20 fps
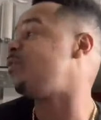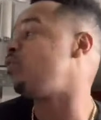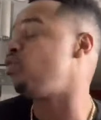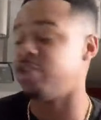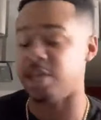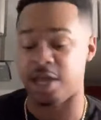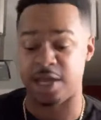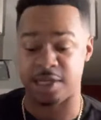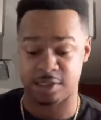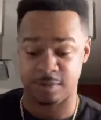you
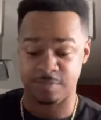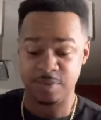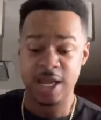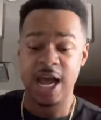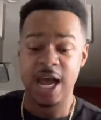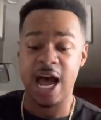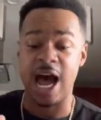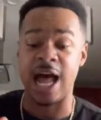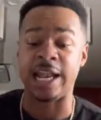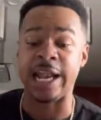this.
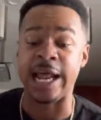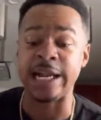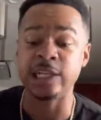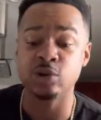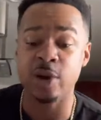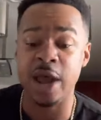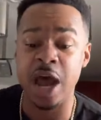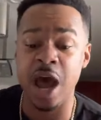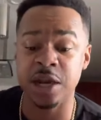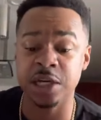I let
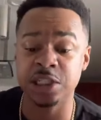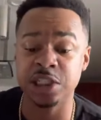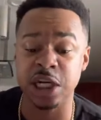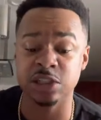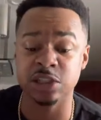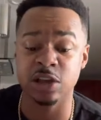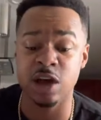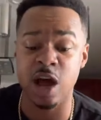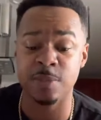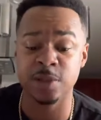you have the
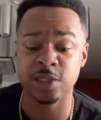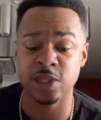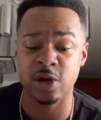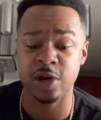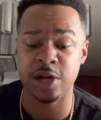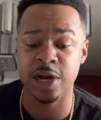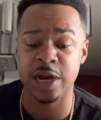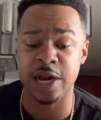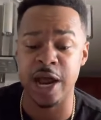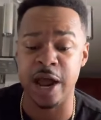chance of
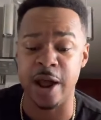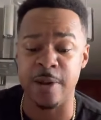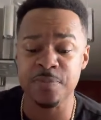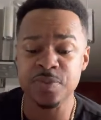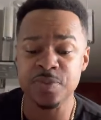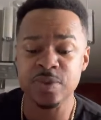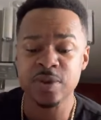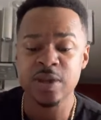opportunity to that.